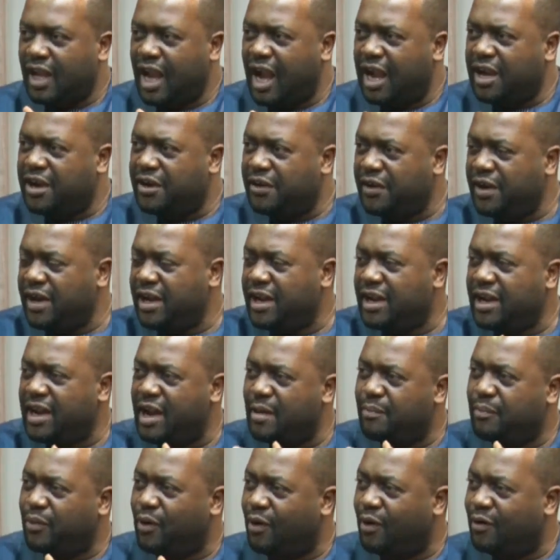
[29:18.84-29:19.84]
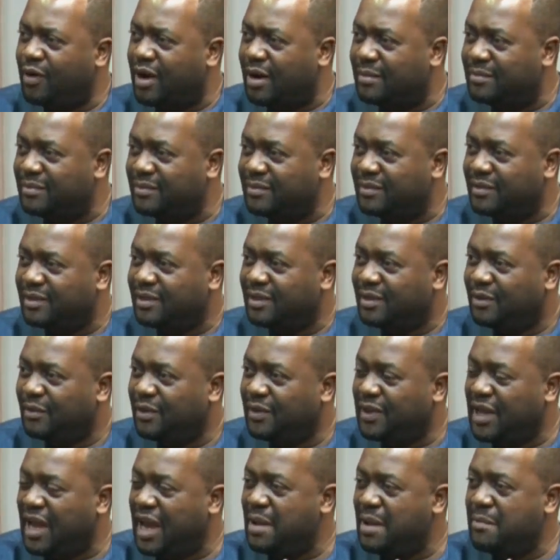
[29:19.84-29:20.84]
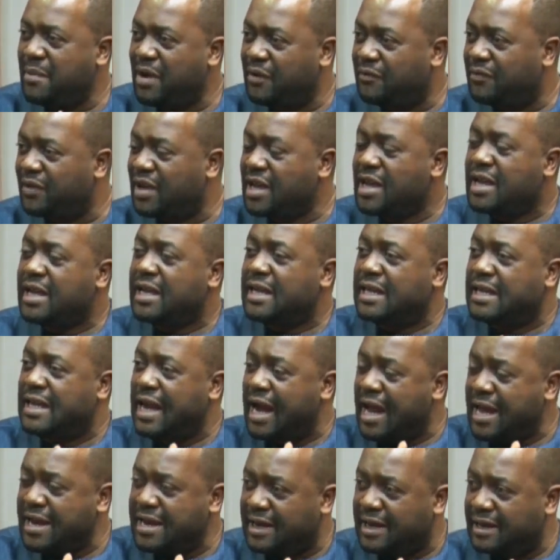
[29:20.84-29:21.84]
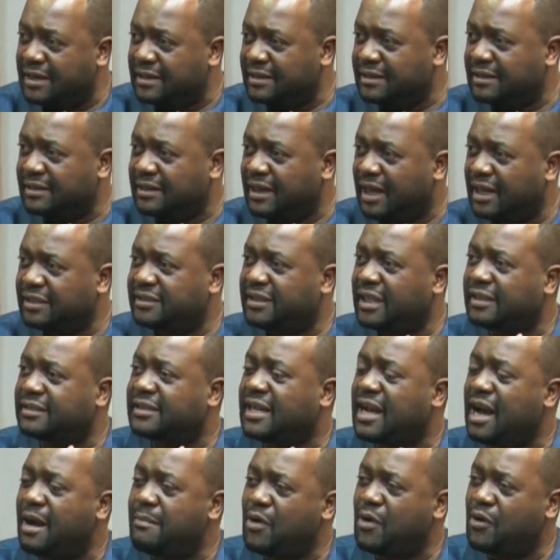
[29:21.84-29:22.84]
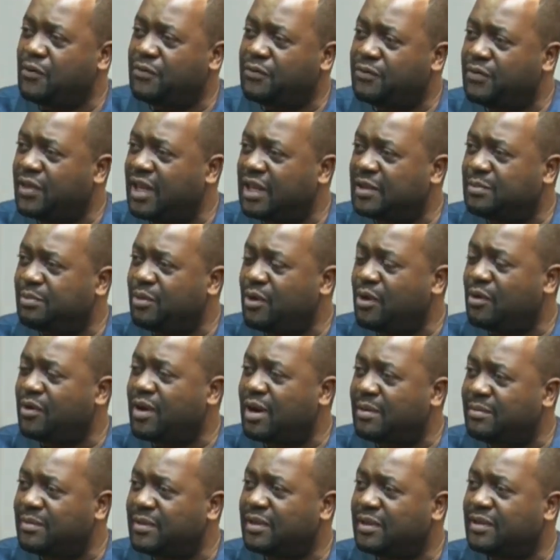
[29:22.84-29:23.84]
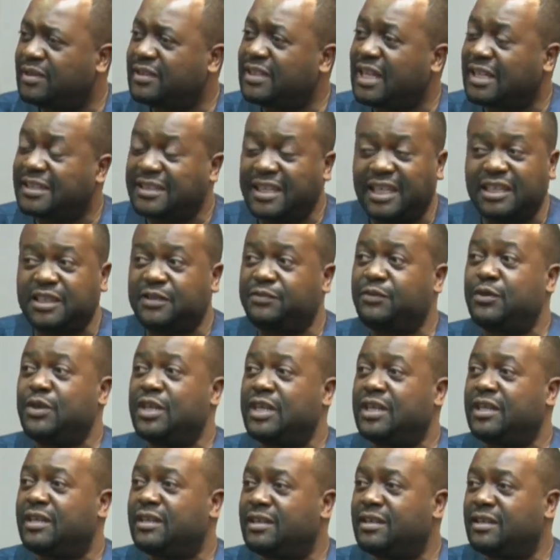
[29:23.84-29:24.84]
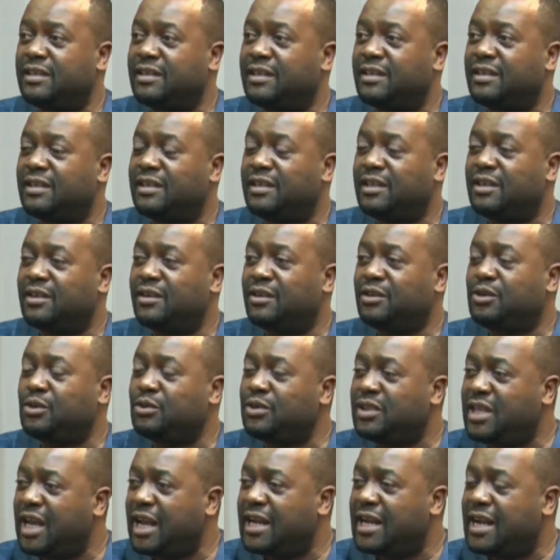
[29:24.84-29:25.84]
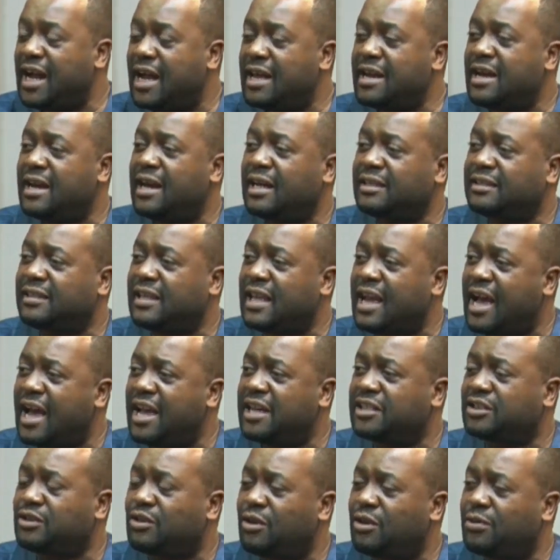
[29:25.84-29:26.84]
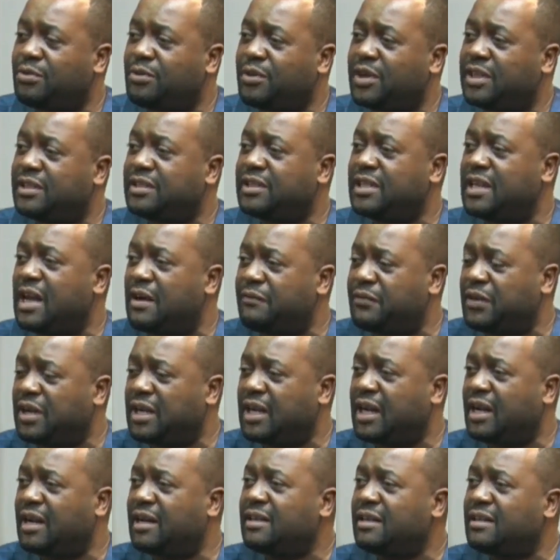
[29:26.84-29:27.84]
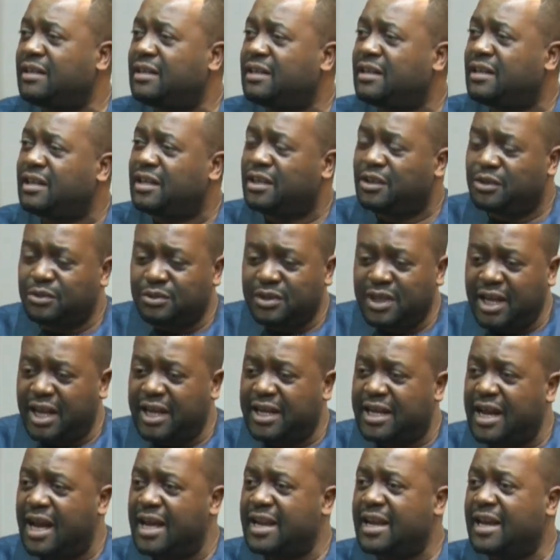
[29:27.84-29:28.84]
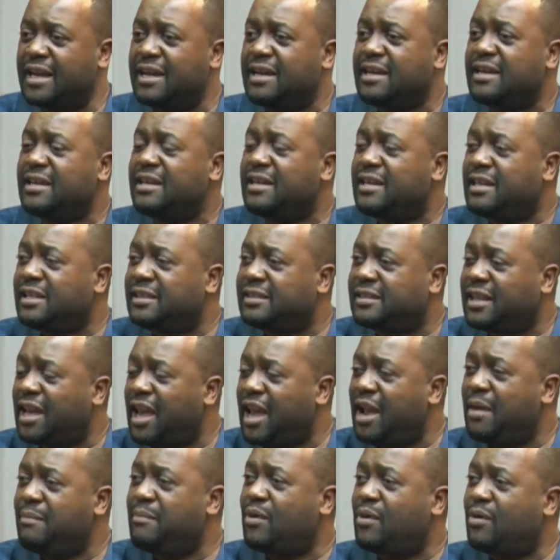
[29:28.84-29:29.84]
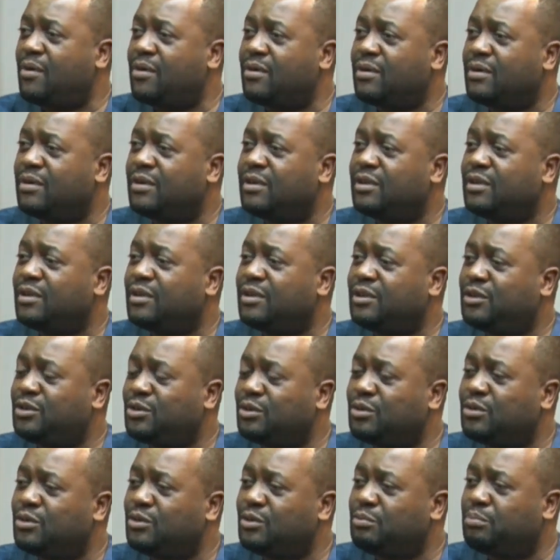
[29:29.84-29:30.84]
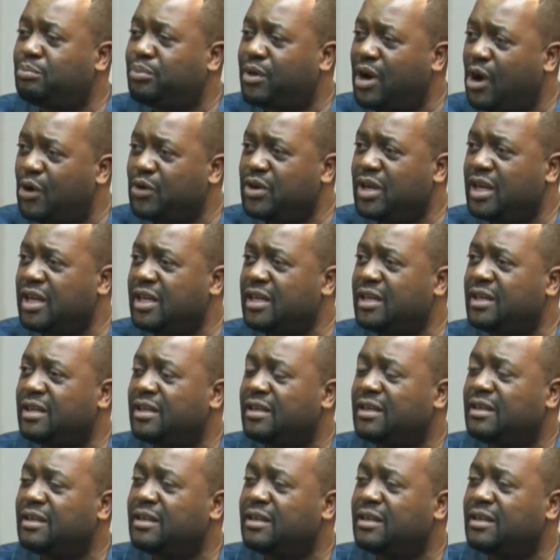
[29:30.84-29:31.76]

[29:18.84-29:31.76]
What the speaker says: agreeing a program with the IMF. Ghana has just come off that program successfully. Today Ghana has the highest growth rate in Africa. Today Ghana is able to proudly